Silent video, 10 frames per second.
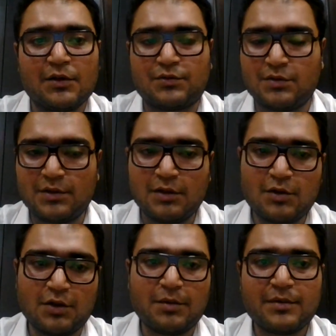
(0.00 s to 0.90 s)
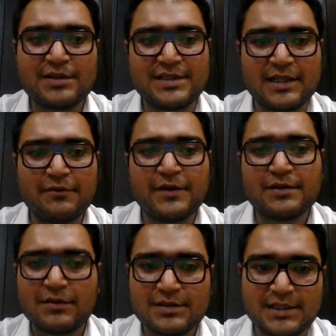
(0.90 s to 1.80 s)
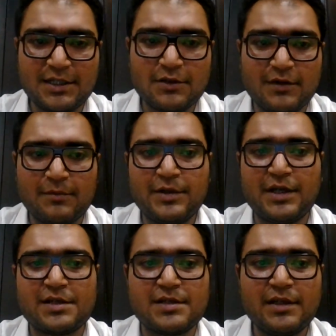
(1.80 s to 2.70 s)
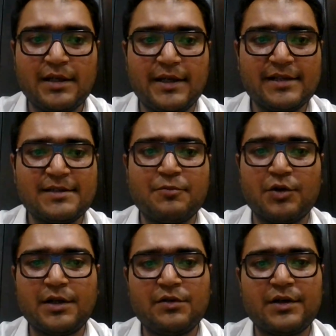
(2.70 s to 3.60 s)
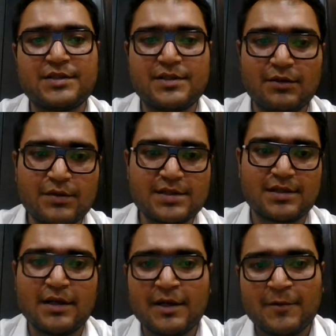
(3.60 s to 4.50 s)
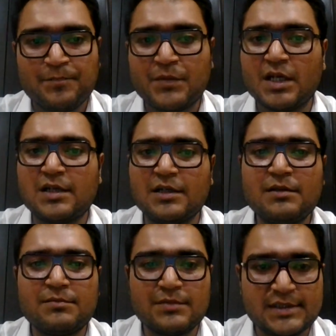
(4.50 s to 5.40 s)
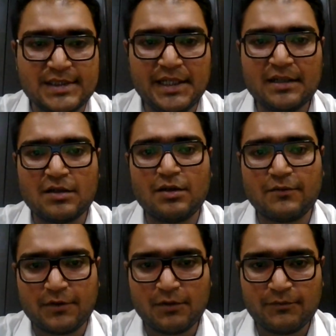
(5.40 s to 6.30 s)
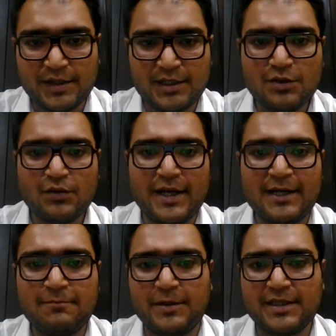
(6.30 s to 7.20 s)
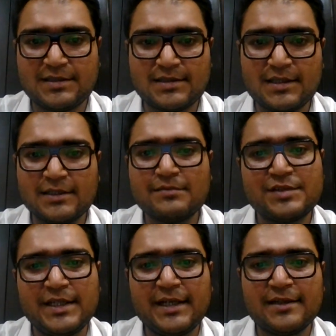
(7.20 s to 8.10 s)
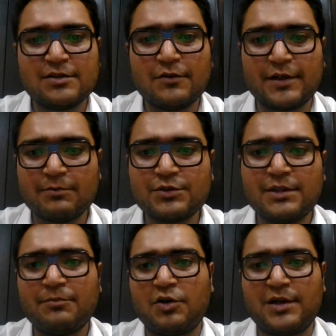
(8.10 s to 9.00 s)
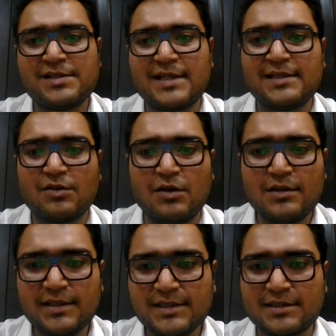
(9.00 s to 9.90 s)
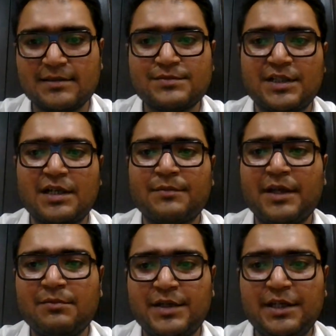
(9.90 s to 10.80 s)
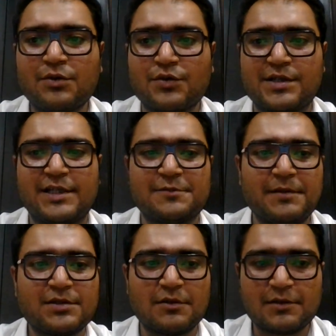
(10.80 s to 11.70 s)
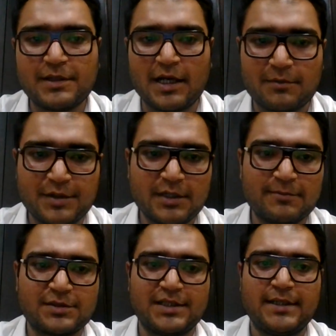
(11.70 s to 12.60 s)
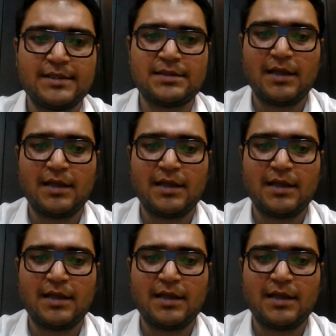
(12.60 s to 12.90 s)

So now talking about the significance of the seat of arbitration, it is important to distinguish the term seat from venue and place. The term seat is of utmost importance as all these terms determine many crucial aspects of the arbitral proceedings.